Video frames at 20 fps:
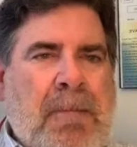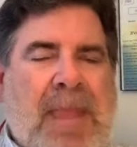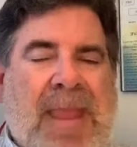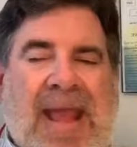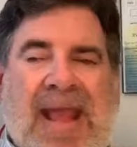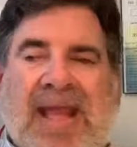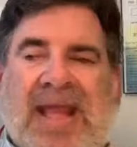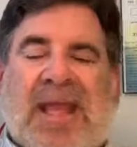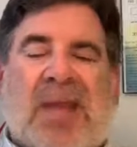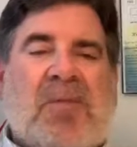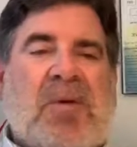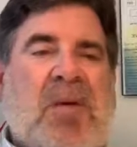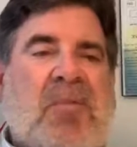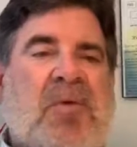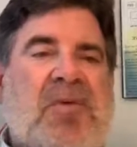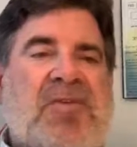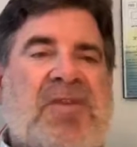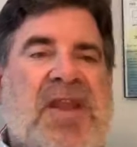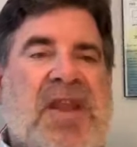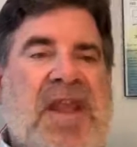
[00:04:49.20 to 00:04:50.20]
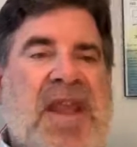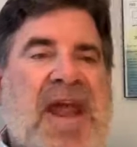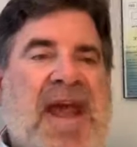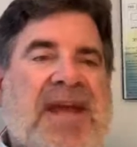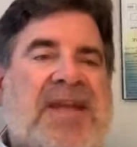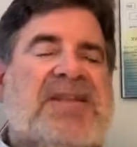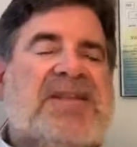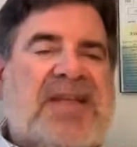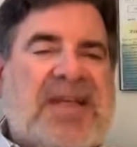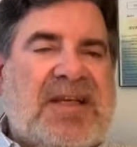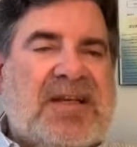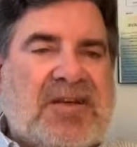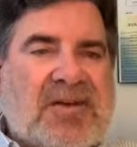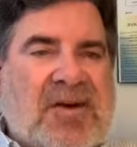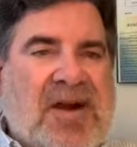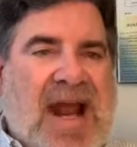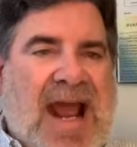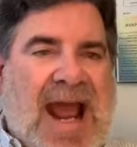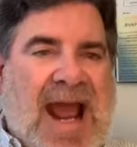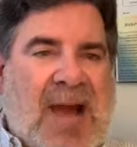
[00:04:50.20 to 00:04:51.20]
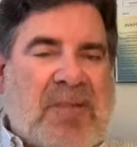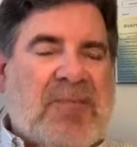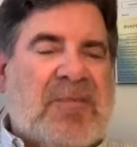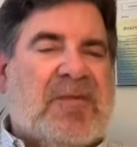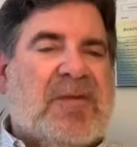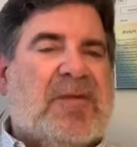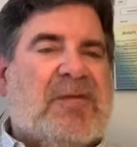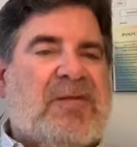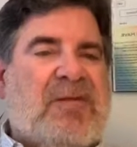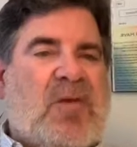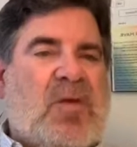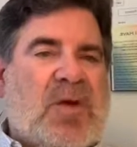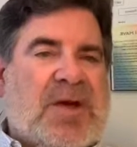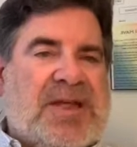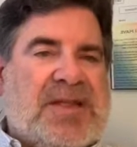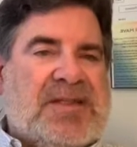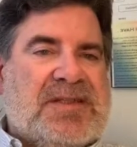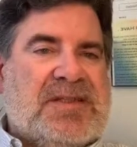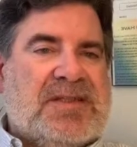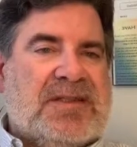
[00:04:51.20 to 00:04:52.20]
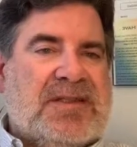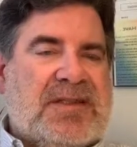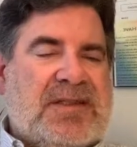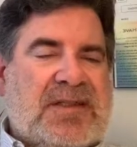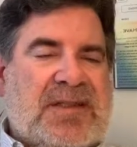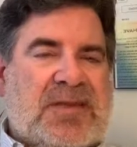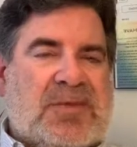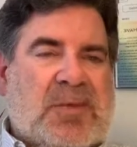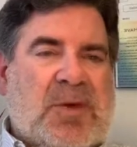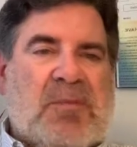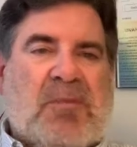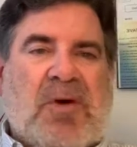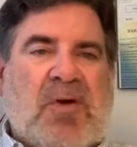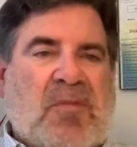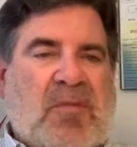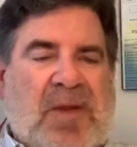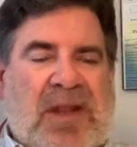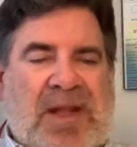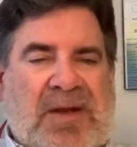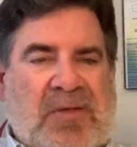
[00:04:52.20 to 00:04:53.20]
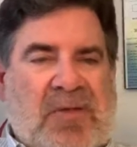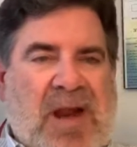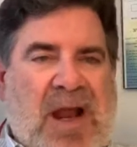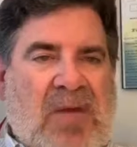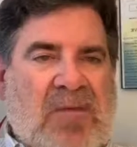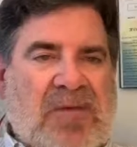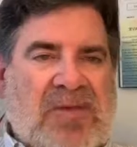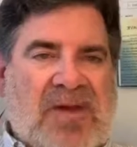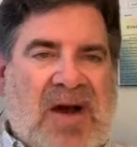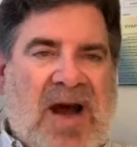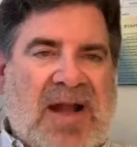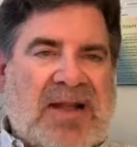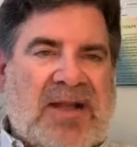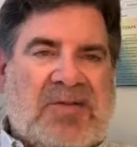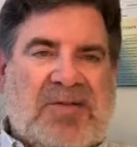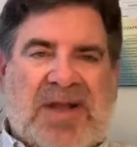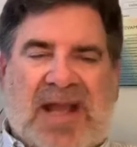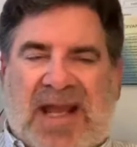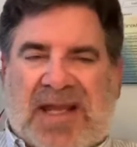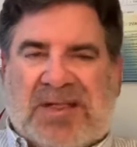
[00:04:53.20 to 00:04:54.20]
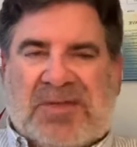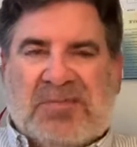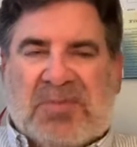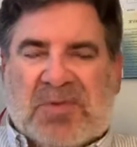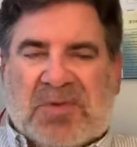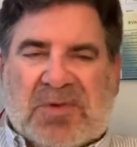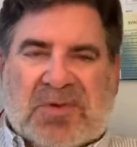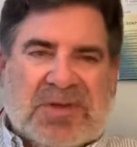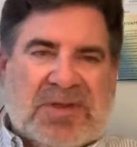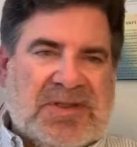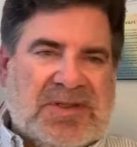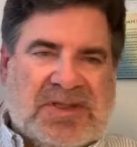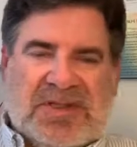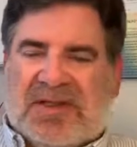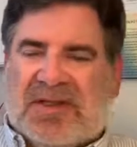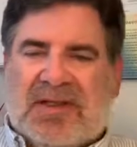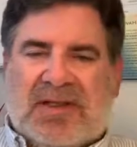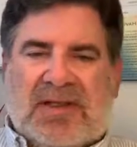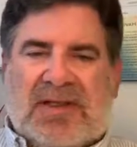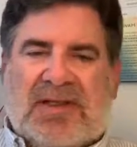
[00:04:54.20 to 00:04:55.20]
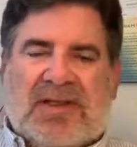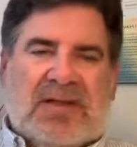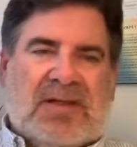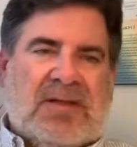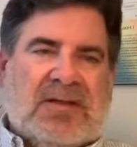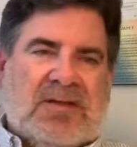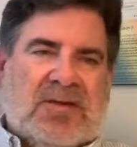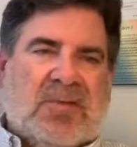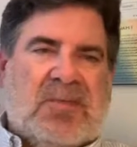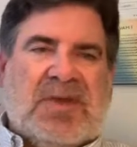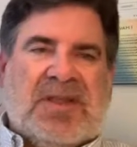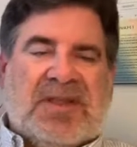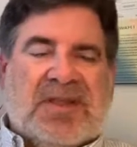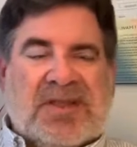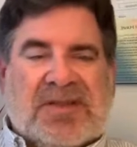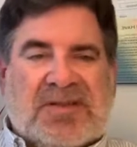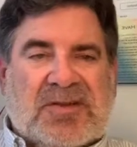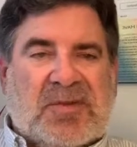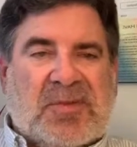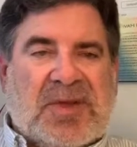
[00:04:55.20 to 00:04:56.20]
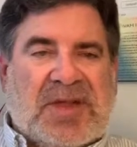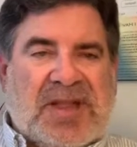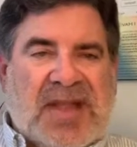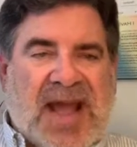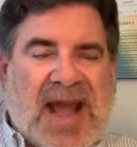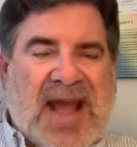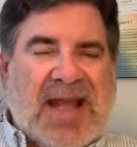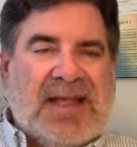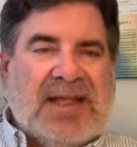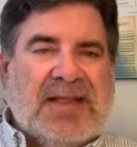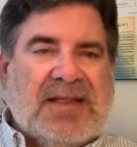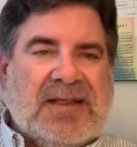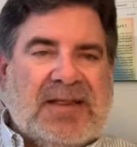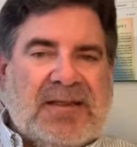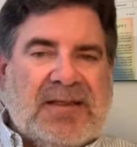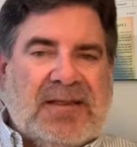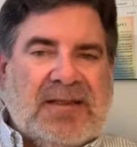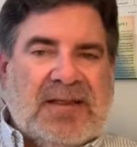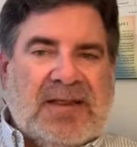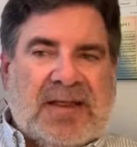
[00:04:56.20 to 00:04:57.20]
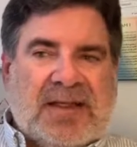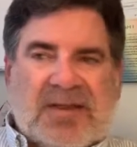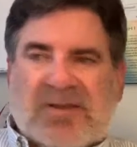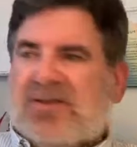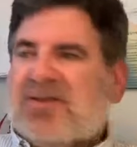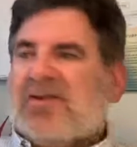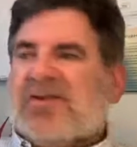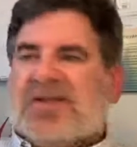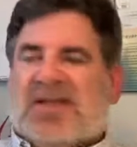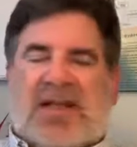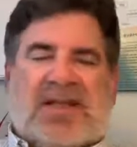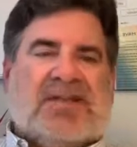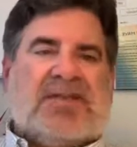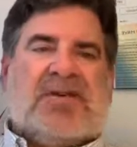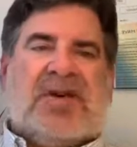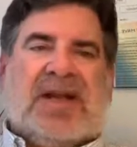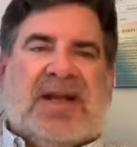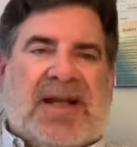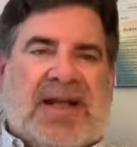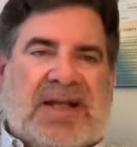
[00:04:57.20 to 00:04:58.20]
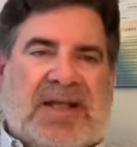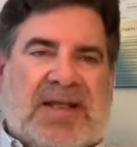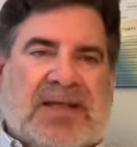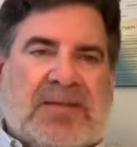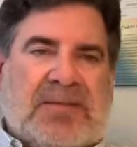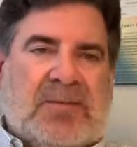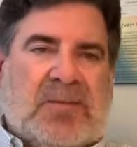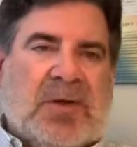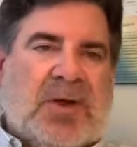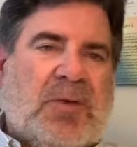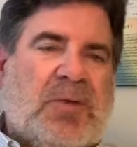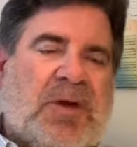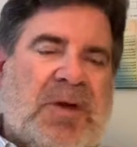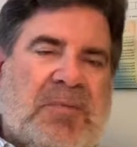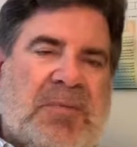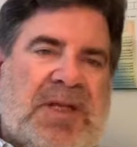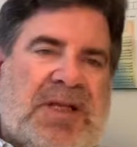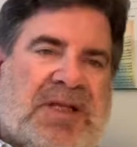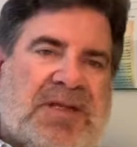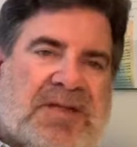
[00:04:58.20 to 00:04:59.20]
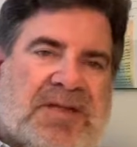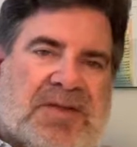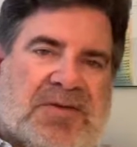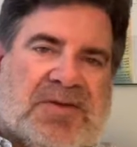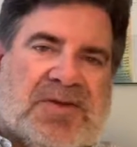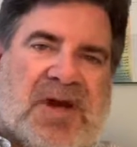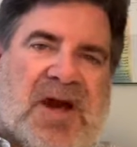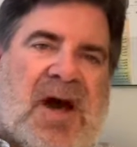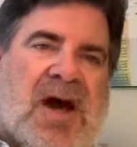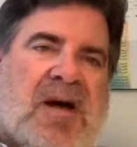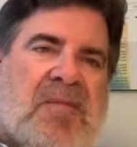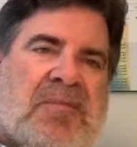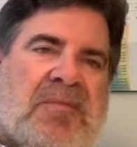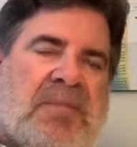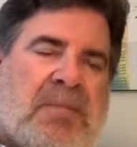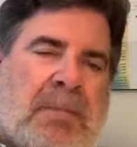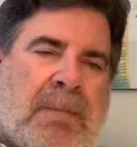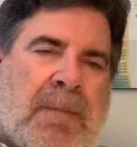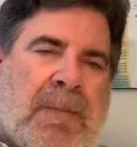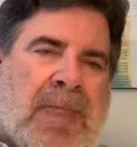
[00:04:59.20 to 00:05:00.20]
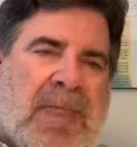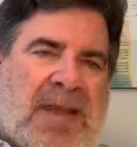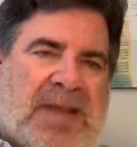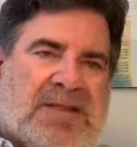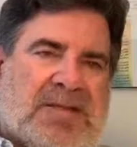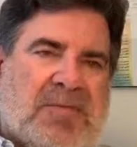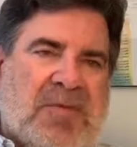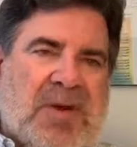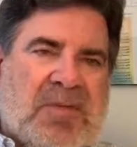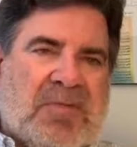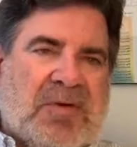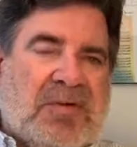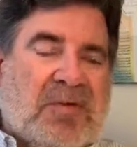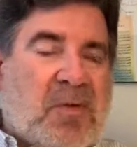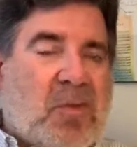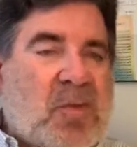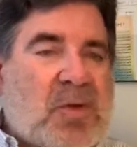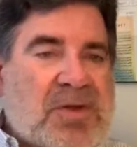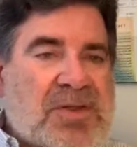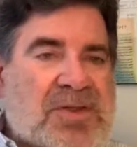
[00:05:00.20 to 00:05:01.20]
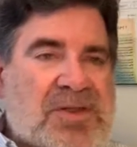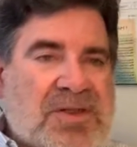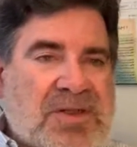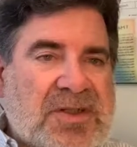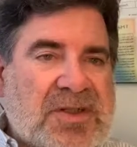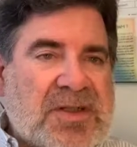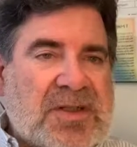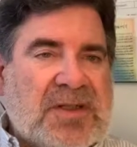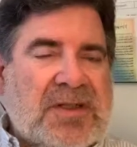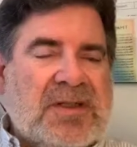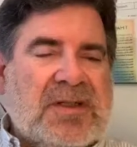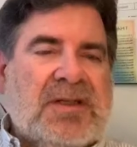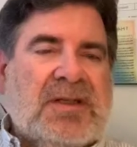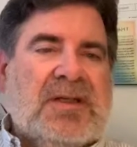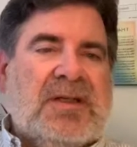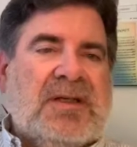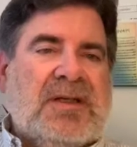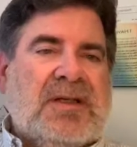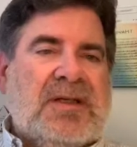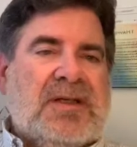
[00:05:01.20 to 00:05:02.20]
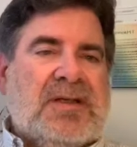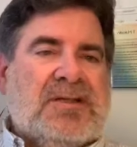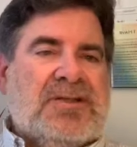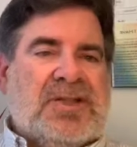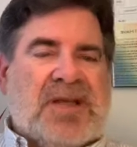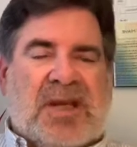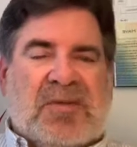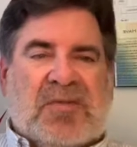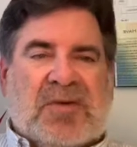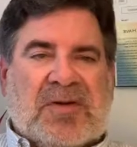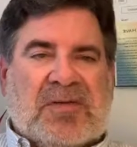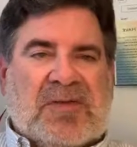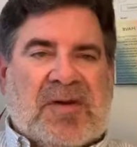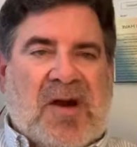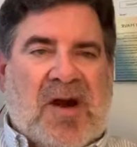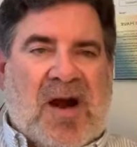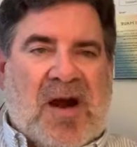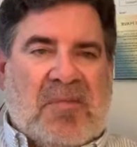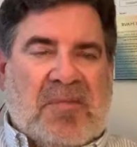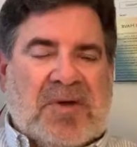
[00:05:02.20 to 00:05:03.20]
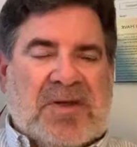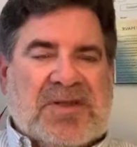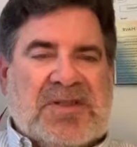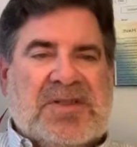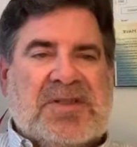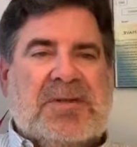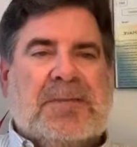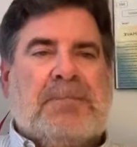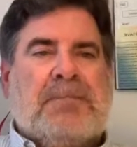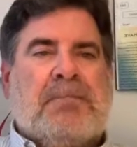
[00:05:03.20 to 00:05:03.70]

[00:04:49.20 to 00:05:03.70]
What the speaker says: and came up with the next killer app for voice? Because we were both playing around with audio dashboards and a little bit of this, a little bit of that. And Stuart said, that's a great idea. Where do you want to meet? So Tom is a member of the Worcester Chamber of Commerce